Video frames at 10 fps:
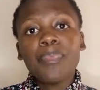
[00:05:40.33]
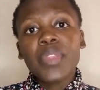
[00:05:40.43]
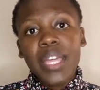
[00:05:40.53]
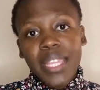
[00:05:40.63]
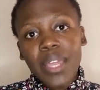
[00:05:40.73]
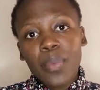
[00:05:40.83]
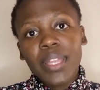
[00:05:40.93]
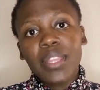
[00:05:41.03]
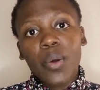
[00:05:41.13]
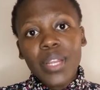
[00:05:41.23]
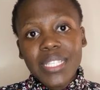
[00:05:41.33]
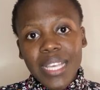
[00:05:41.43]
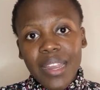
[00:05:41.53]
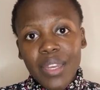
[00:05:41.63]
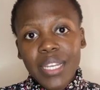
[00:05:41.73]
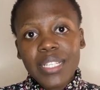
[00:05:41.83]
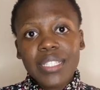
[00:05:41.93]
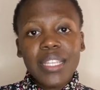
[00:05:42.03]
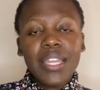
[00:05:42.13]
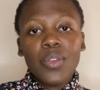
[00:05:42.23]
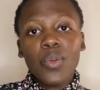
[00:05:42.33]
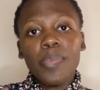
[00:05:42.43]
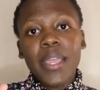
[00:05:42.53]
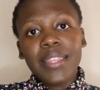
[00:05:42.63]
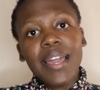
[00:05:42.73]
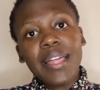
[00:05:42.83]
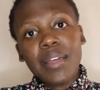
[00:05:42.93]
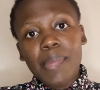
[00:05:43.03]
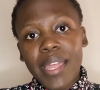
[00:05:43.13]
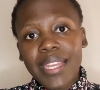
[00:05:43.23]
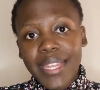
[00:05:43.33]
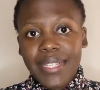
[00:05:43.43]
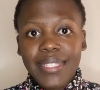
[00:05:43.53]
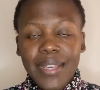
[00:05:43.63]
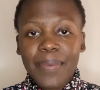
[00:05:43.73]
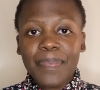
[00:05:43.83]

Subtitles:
Then when the orders are released, then you will pay the other money later.